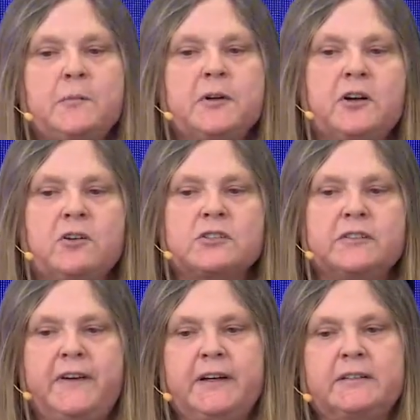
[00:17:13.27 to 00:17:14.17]
and cost
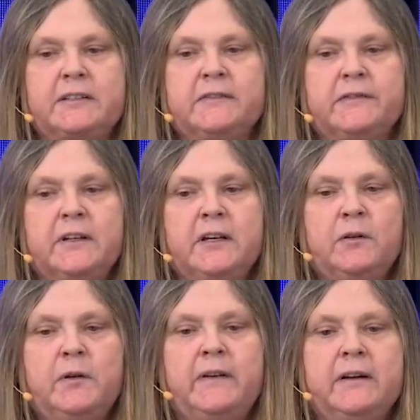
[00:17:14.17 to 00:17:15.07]
effective
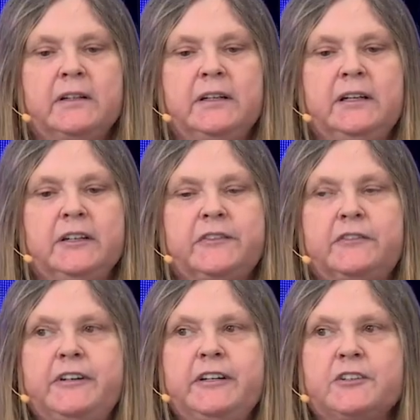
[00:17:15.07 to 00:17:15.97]
without the need for
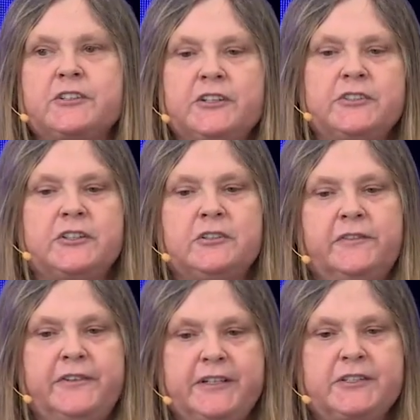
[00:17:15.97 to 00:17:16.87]
real surgical
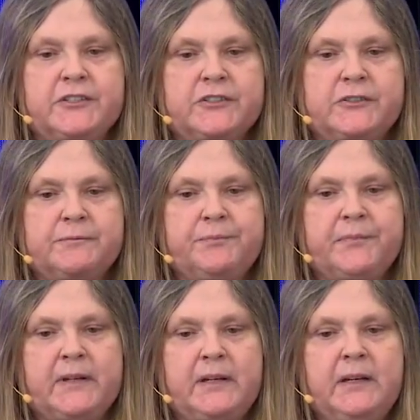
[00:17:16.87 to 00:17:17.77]
theatres.
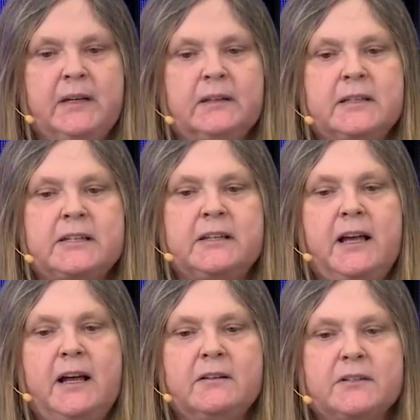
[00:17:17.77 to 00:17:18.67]
This
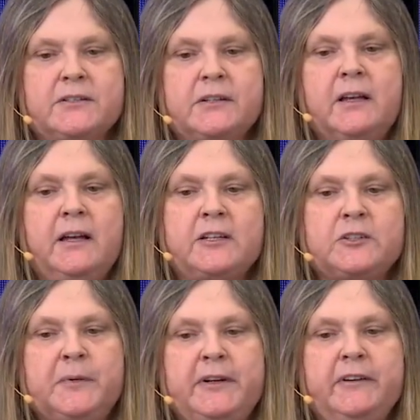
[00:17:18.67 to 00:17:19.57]
allows
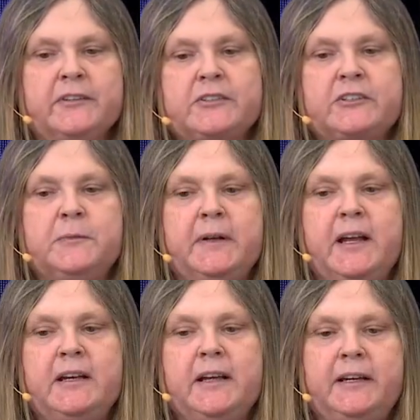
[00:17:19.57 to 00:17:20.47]
experience to be
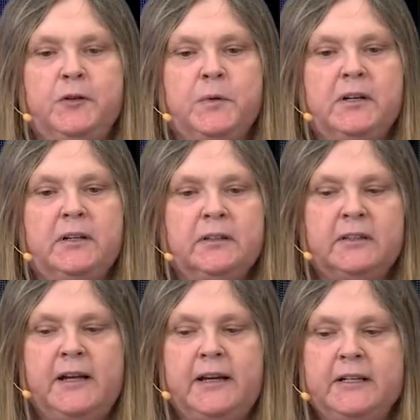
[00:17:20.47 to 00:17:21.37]
gained anywhere
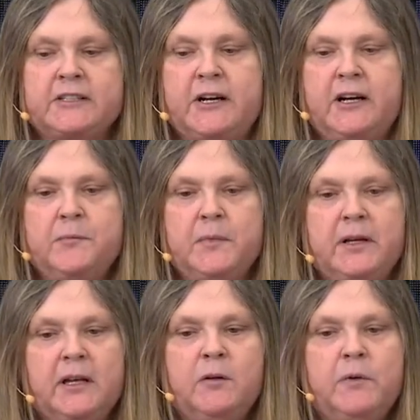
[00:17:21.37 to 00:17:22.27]
at any time
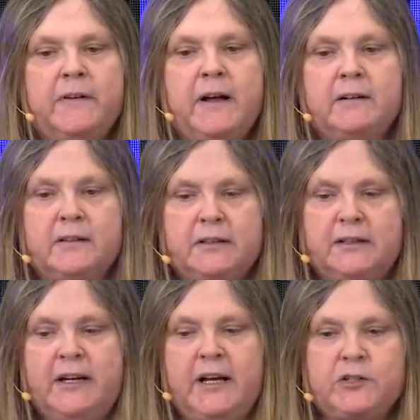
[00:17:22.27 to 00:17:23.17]
without
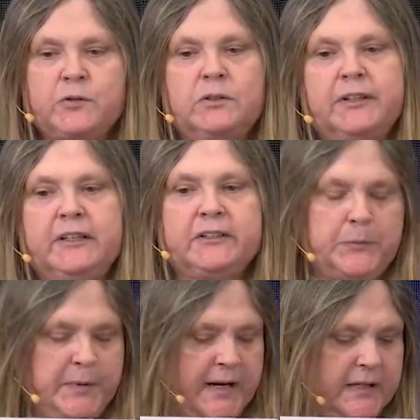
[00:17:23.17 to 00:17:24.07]
the actual need to
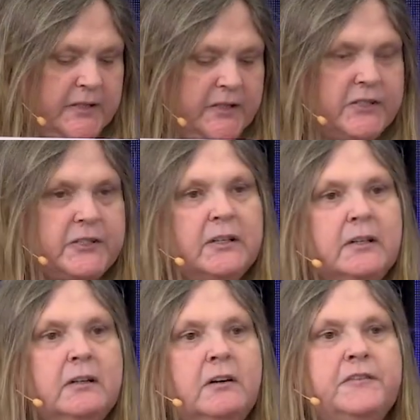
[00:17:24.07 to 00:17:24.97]
practice
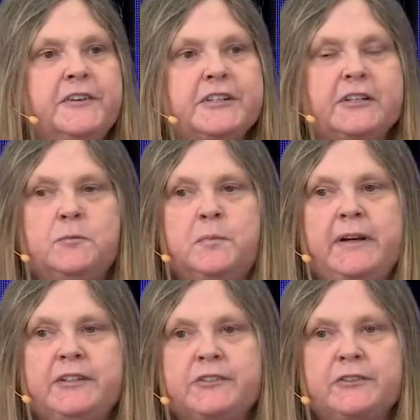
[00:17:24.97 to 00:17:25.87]
on physical
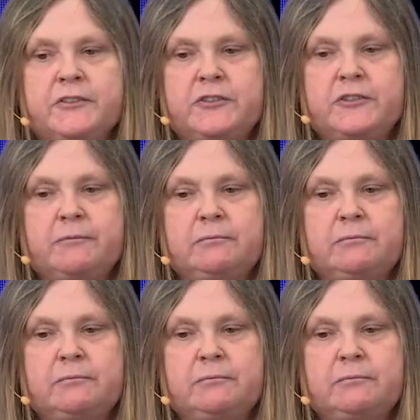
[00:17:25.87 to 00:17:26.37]
patients.